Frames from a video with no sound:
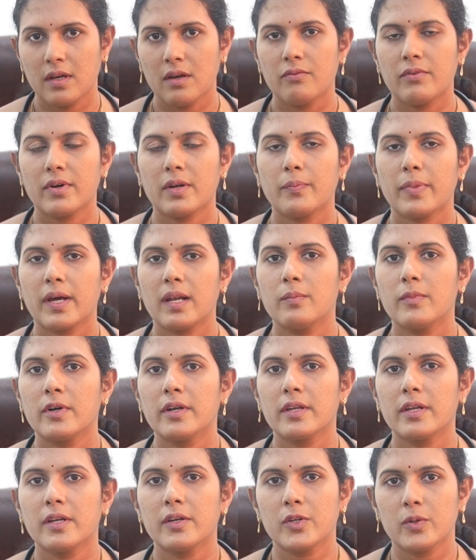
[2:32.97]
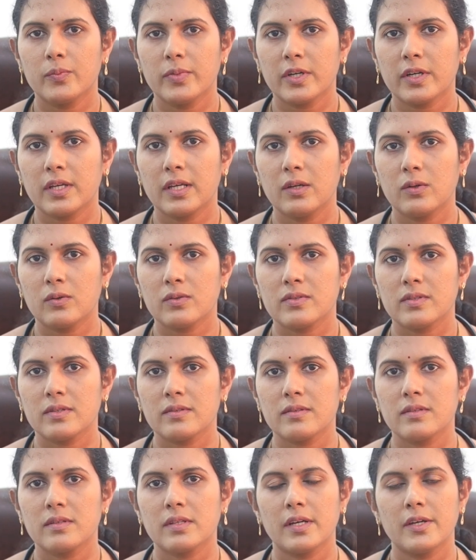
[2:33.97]
For pulmonary
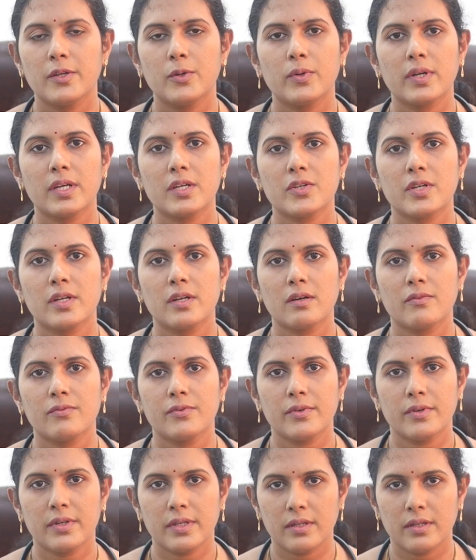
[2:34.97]
tuberculosis, the duration of